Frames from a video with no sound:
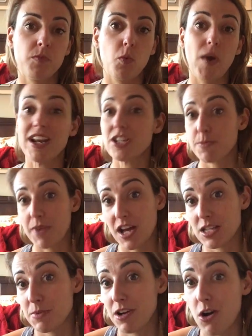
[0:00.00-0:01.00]
wait until my
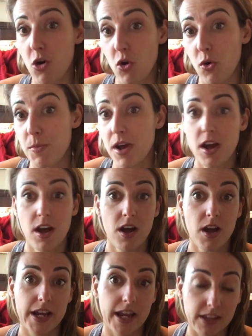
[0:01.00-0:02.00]
husband got home,
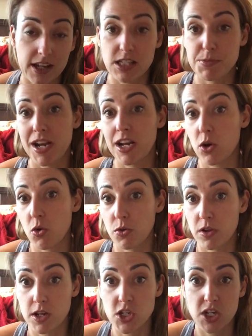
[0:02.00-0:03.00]
get the kids to bed, and go to
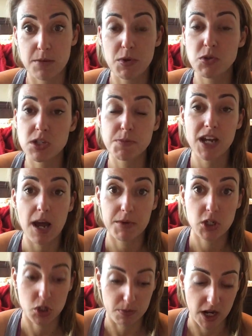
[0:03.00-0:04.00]
the gym. It was just
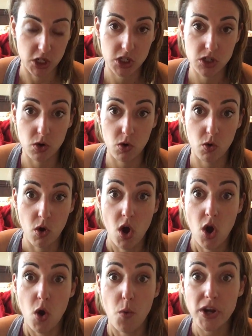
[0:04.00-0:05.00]
becoming too much. So
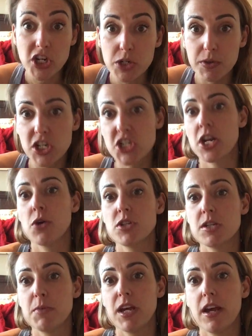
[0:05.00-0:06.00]
when she reached out
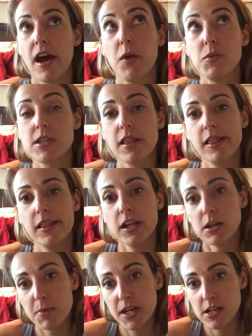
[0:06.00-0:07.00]
to me, I was a
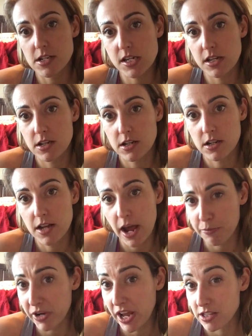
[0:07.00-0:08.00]
little bit
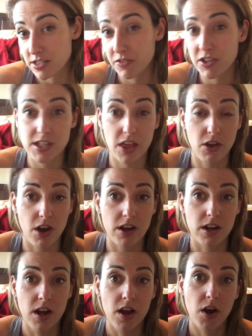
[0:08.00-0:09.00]
apprehensive, because I
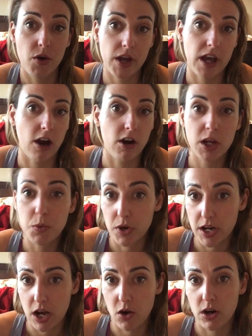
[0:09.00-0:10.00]
thought, okay, I already
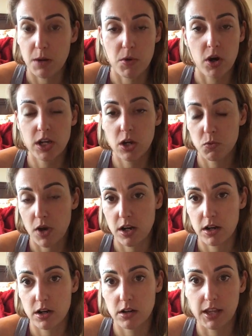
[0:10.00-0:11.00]
work out. I'm already a
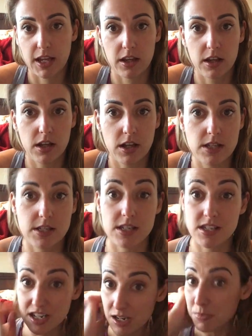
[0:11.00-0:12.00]
runner. Like, is
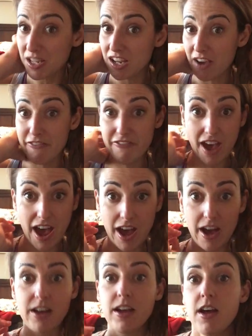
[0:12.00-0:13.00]
this going to be a
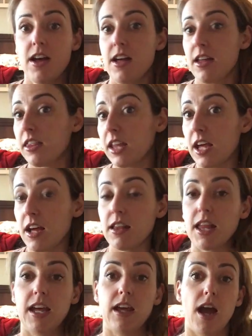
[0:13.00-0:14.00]
fad thing?
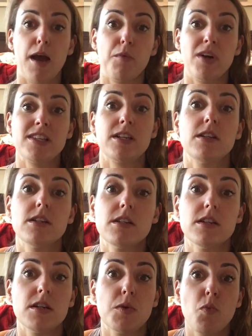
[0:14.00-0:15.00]
Like, I wasn't,
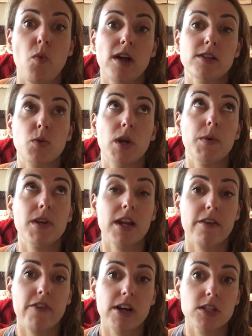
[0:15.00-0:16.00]

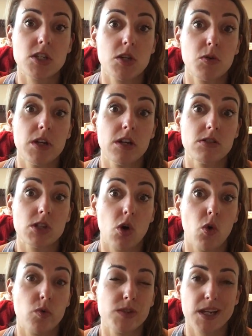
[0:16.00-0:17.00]
21-day fix 2 years
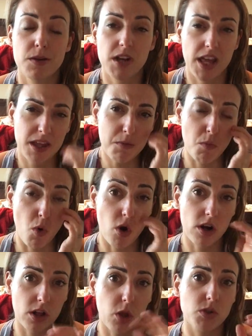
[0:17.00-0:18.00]
ago was like, I think
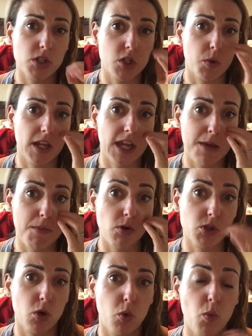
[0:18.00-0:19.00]
more closer to when it came
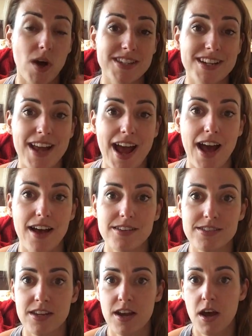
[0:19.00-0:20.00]
out. So it wasn't
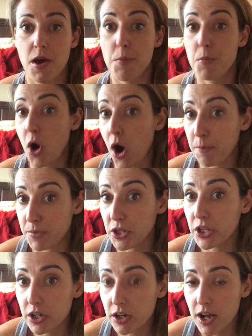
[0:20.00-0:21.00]
as
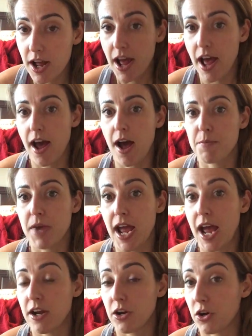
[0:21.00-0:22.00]
popular. I
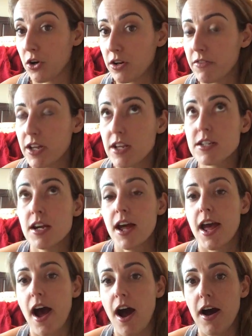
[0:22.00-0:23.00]
hadn't heard of it.
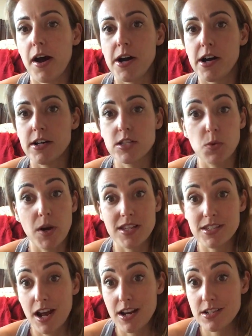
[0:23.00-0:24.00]
So I
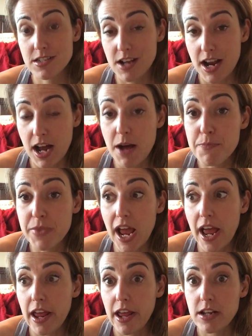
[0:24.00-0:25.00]
decided to sign up.
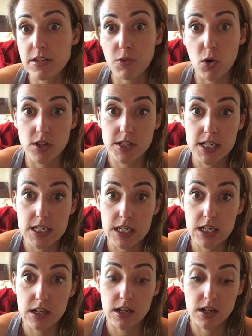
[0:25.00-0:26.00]
And of course I
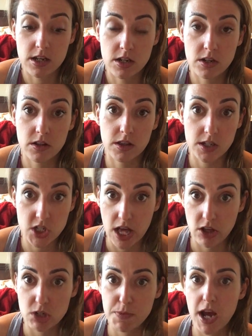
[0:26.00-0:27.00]
did the
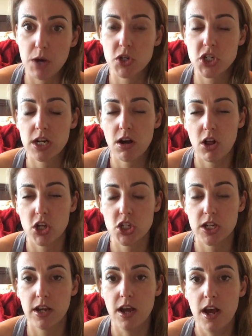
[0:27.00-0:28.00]
challenge pack with
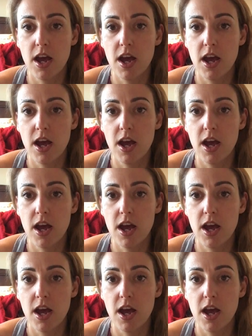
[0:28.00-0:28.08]
Shakeology.